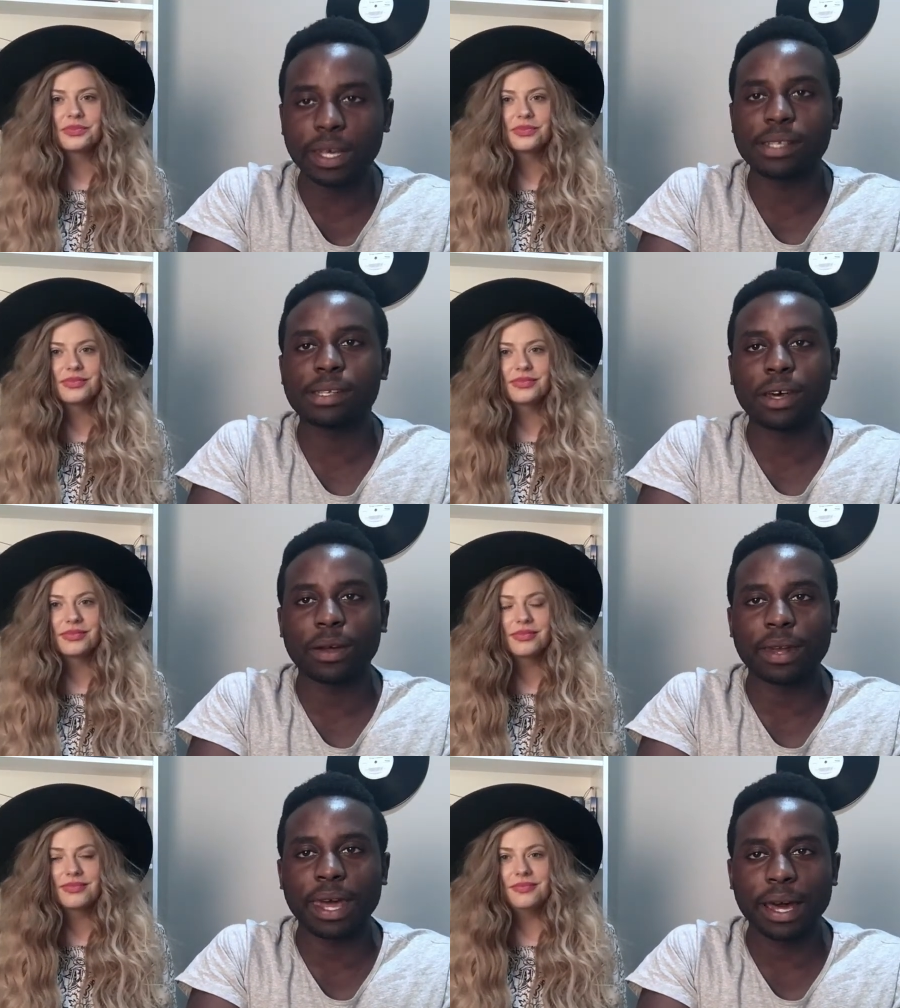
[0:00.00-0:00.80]
Speaker 1: years ago
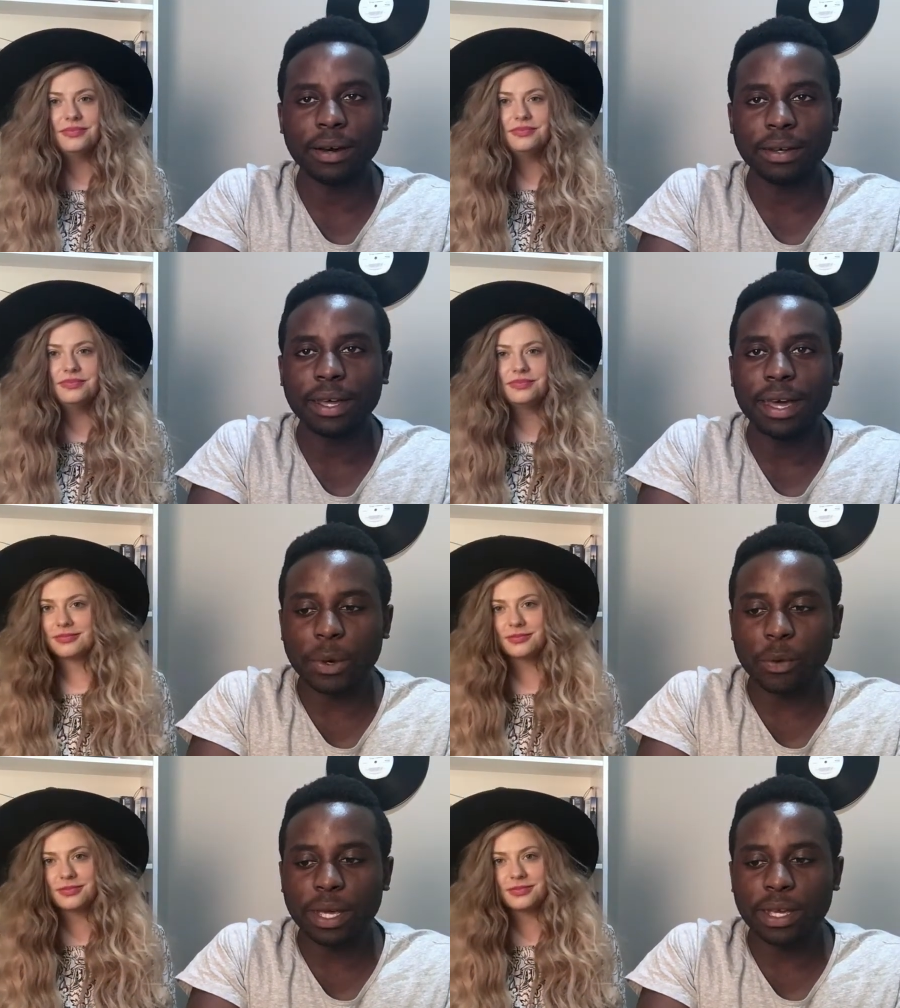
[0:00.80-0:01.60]
now.
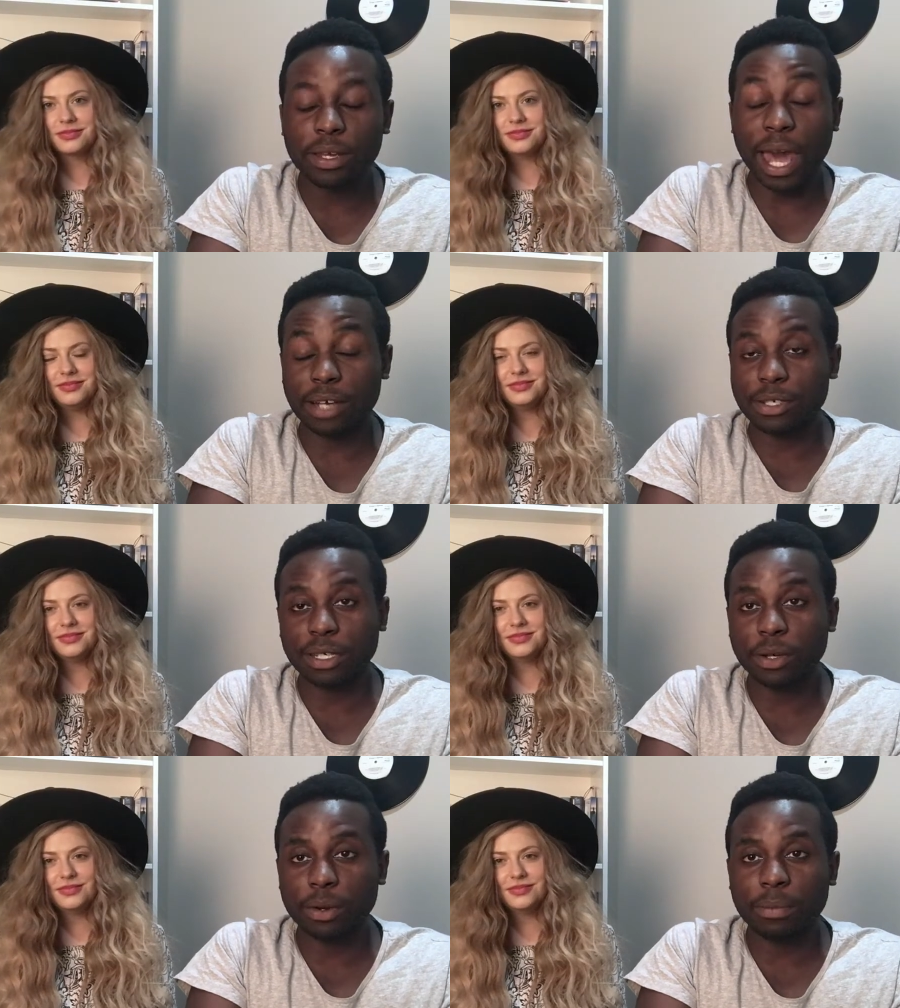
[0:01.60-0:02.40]
Um, we
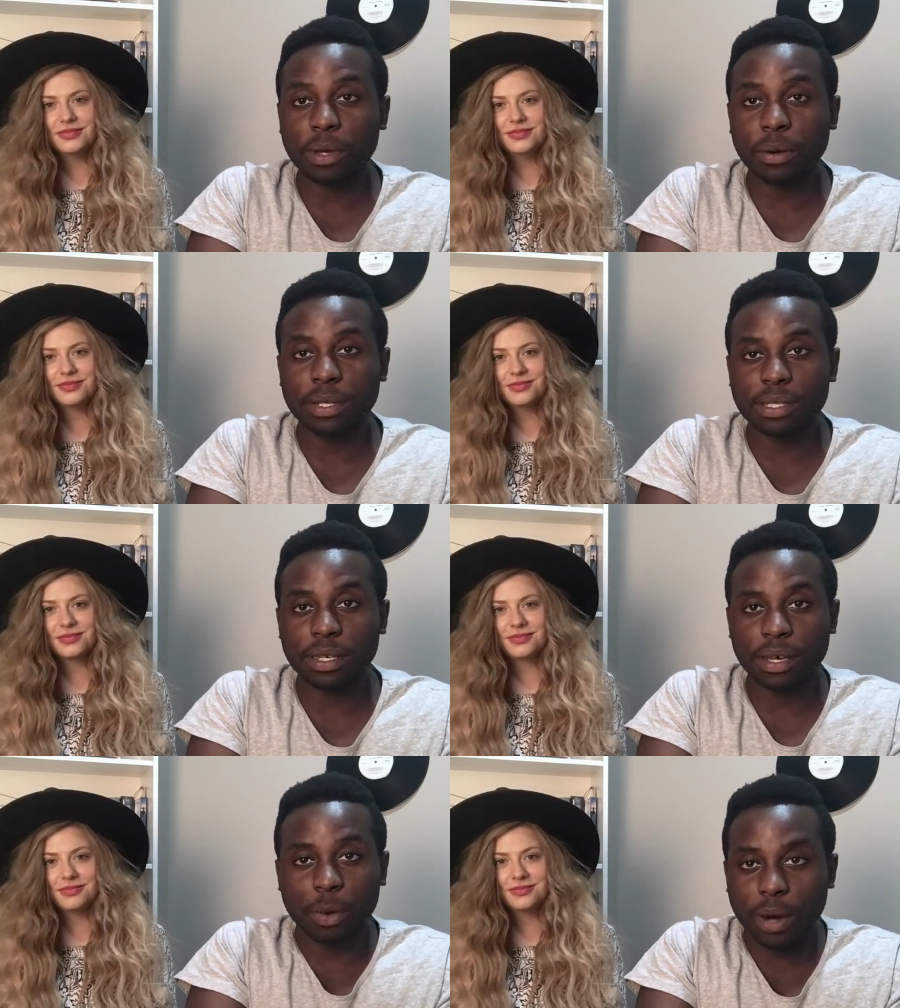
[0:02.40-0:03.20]
actually grew up going
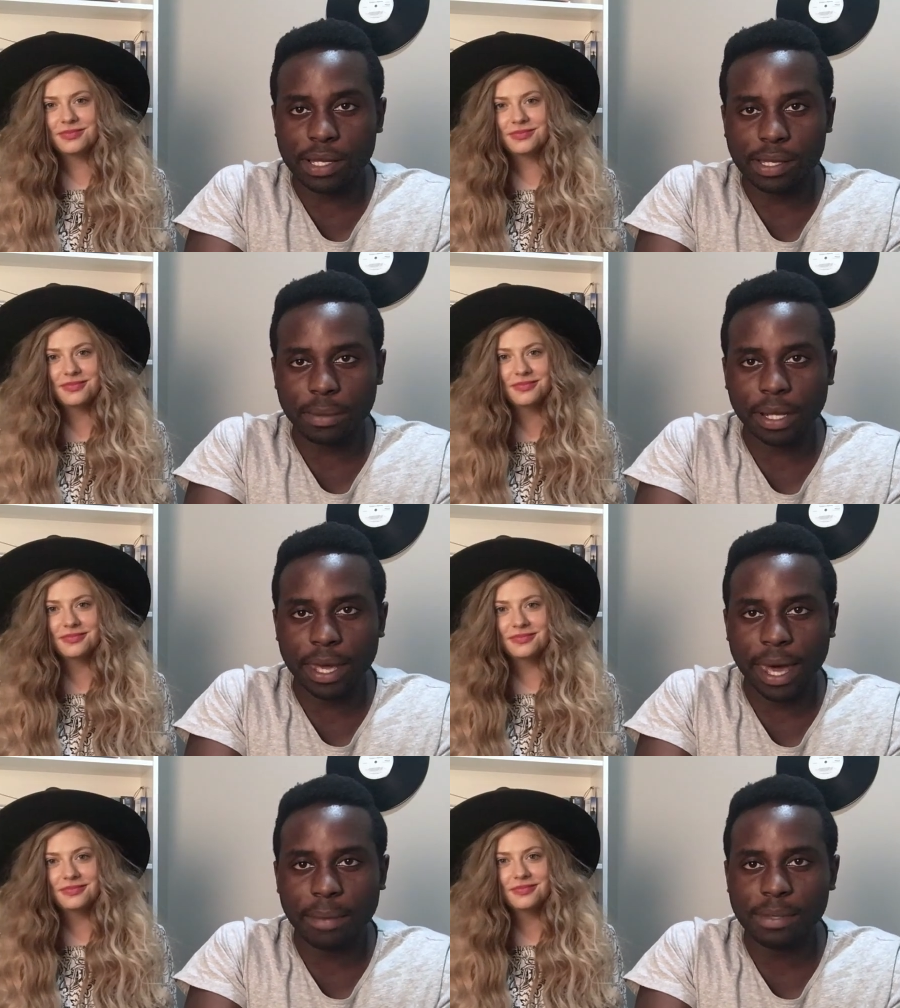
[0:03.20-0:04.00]
to quite similar
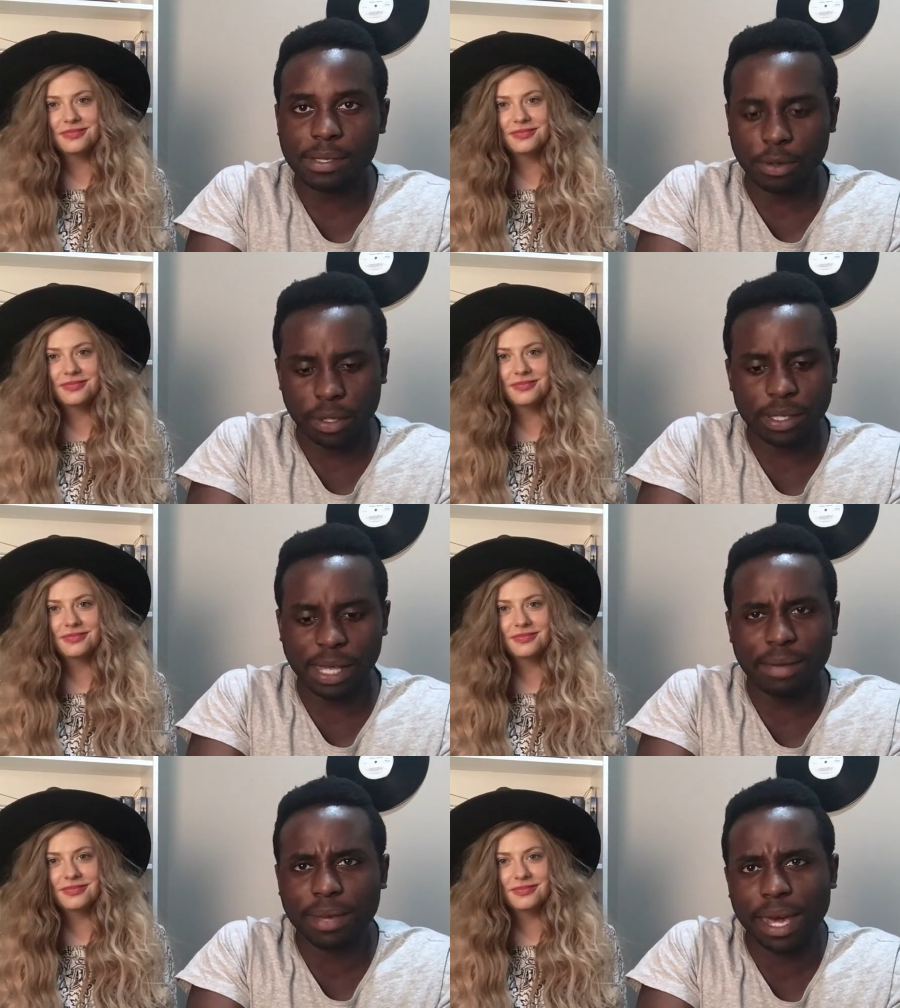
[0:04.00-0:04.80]
camps or the
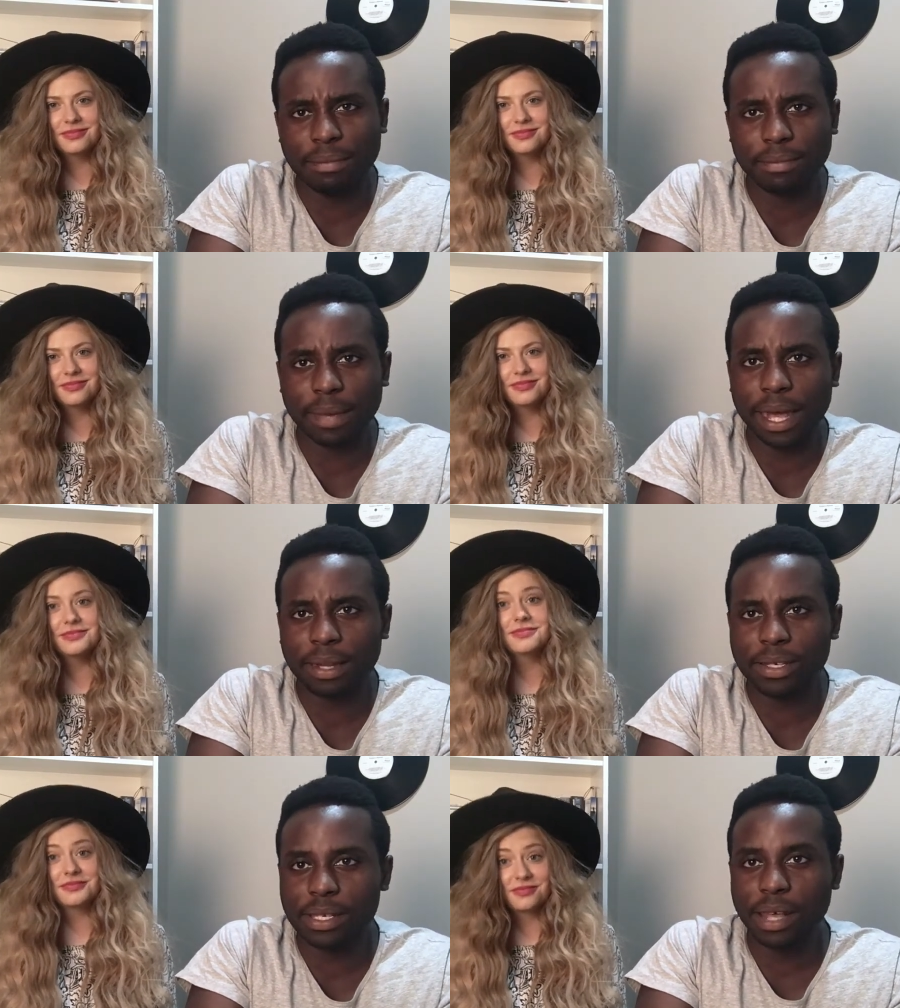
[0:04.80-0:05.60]
same camp
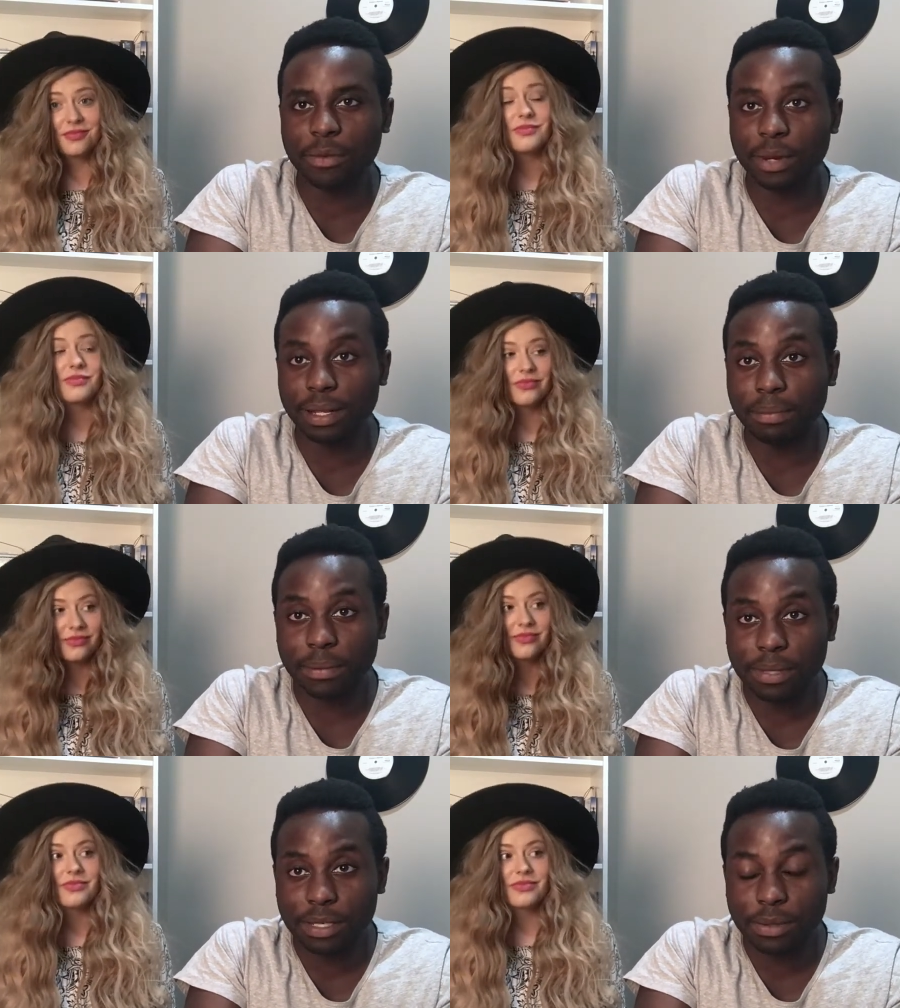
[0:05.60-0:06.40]
and just never really
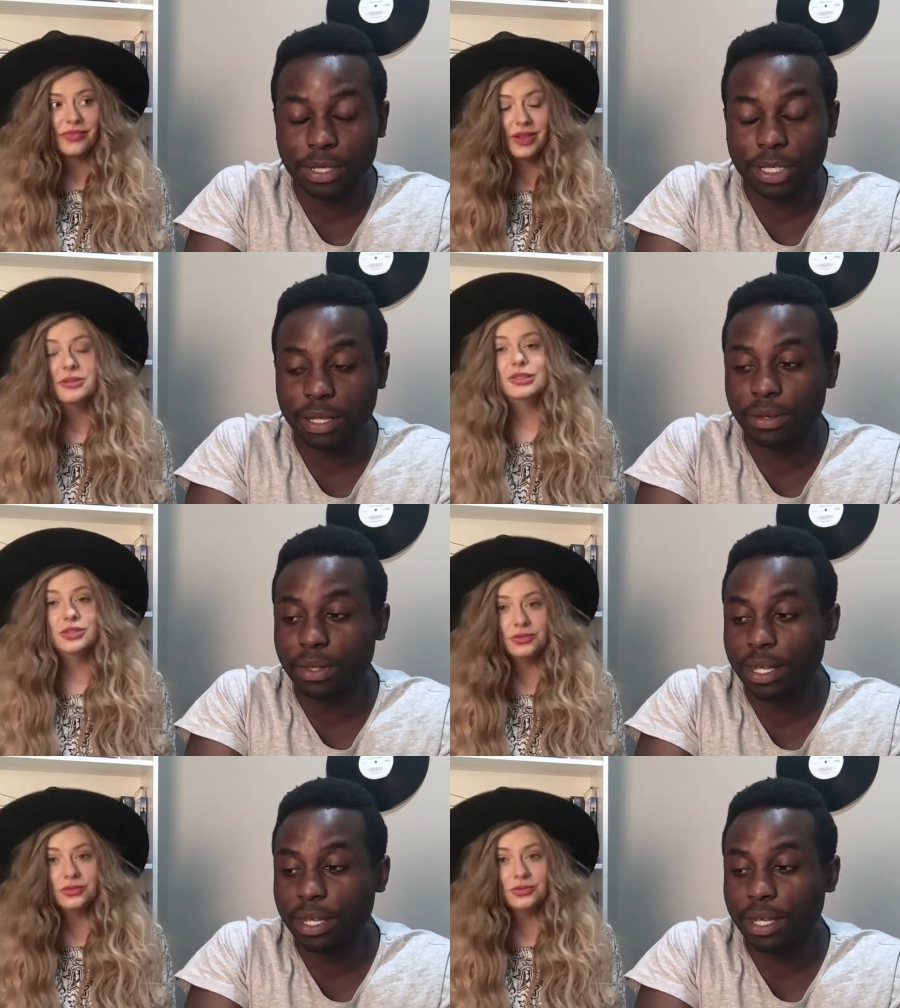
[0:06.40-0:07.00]
bumped into each other. And